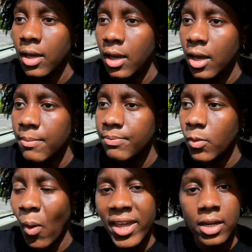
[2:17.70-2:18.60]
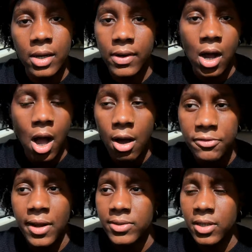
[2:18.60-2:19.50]
Waited another half
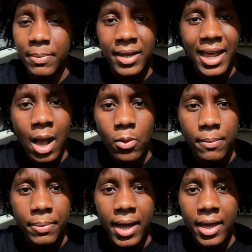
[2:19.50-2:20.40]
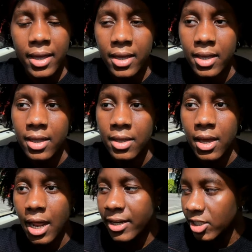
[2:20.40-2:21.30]
an hour. So about an hour went by.
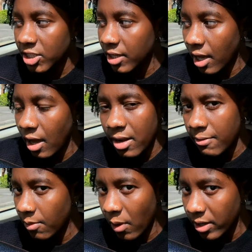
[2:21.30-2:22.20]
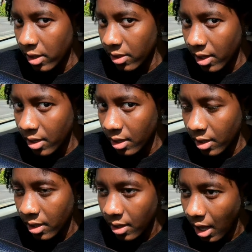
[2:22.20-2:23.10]
And literally, like, I didn't feel anything.
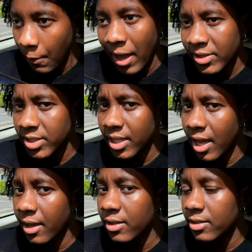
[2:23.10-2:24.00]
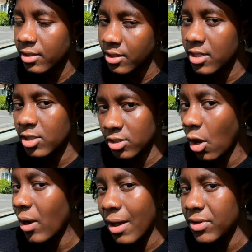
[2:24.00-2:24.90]
And my ex is like, you need to
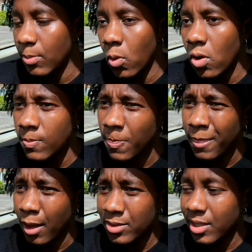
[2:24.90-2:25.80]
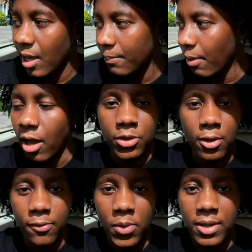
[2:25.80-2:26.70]
don't have any more. I was like, but I don't
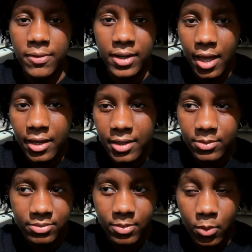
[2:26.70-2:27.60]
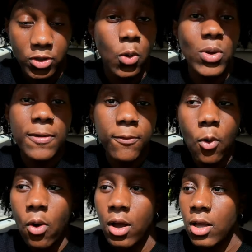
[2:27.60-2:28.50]
feel anything. Like, so we
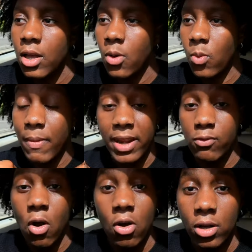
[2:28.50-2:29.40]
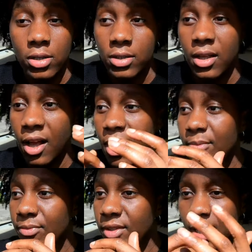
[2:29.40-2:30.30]
thought we made it wrong. So
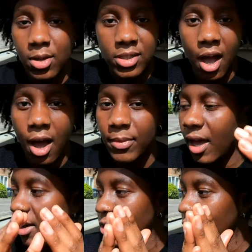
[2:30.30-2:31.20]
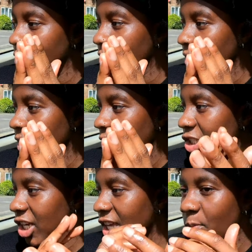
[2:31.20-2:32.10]
I was calm. Like, I was just
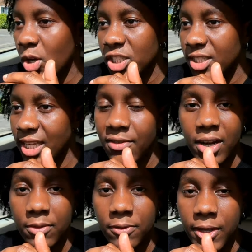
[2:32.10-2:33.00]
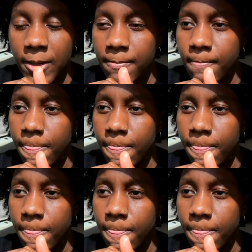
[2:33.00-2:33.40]
chilling, watching TV and everything.